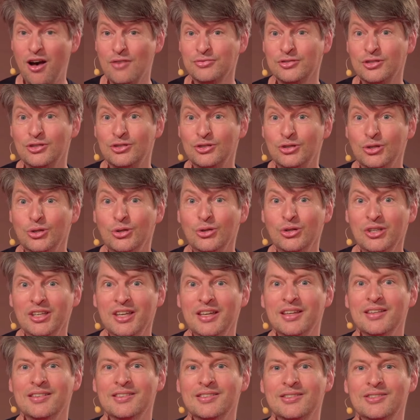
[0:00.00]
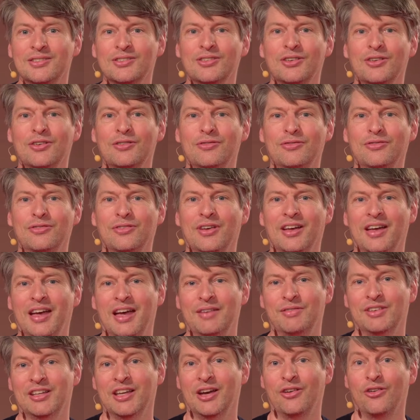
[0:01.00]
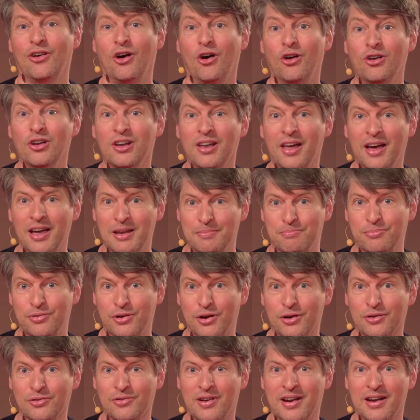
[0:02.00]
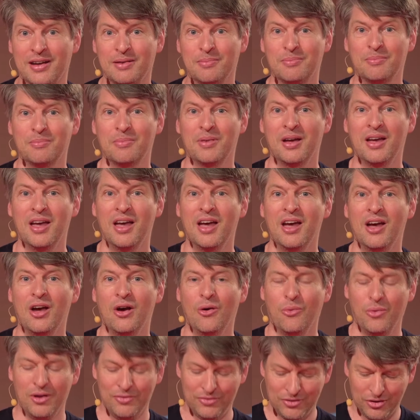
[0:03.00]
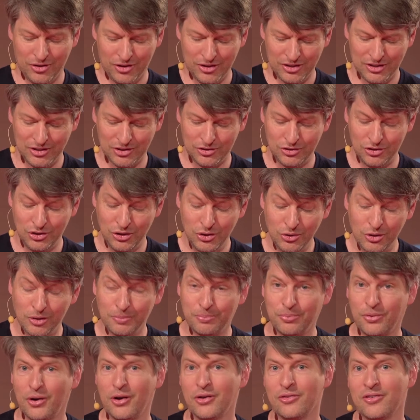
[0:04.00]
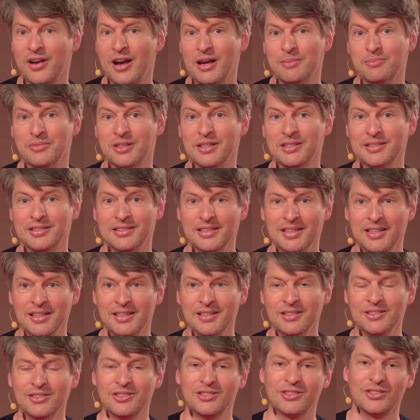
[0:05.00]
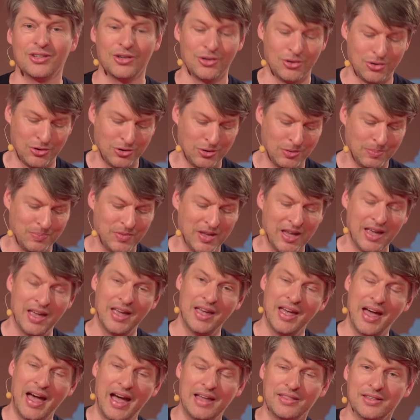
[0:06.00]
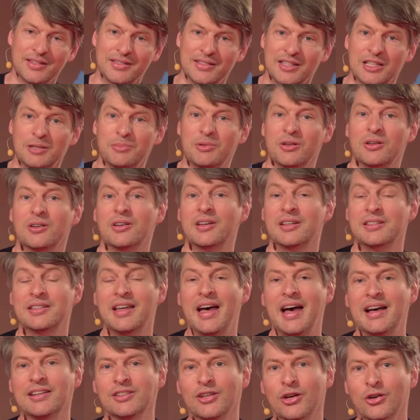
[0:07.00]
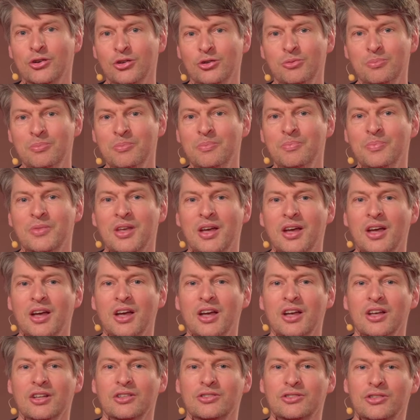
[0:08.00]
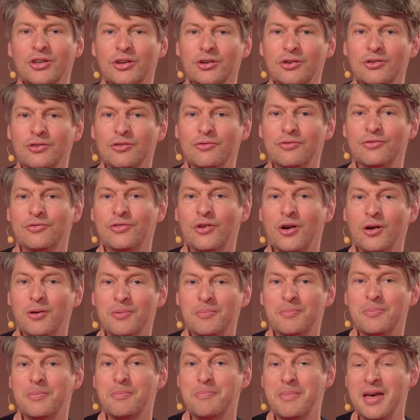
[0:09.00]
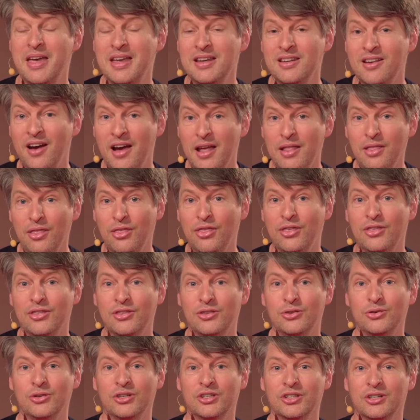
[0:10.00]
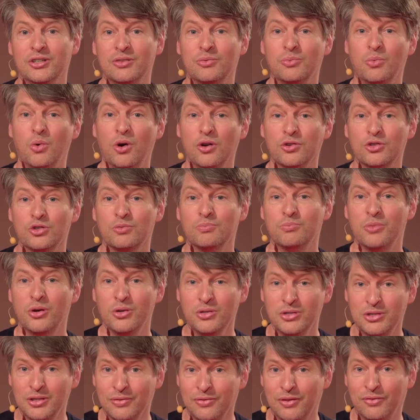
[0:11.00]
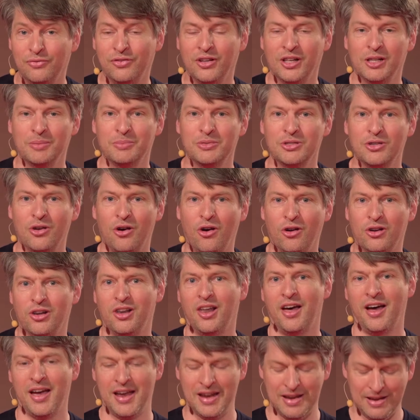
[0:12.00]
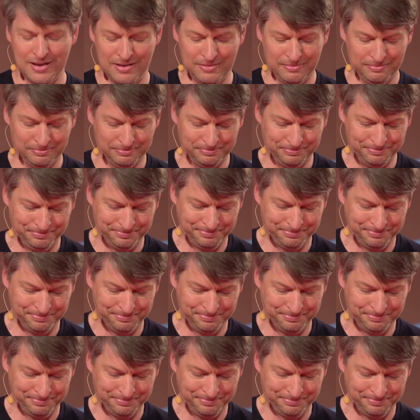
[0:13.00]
After 2 years of having our online program, we've got a dual program this year, so at the cinema and at home. So from May 9th, you can watch most of the films online.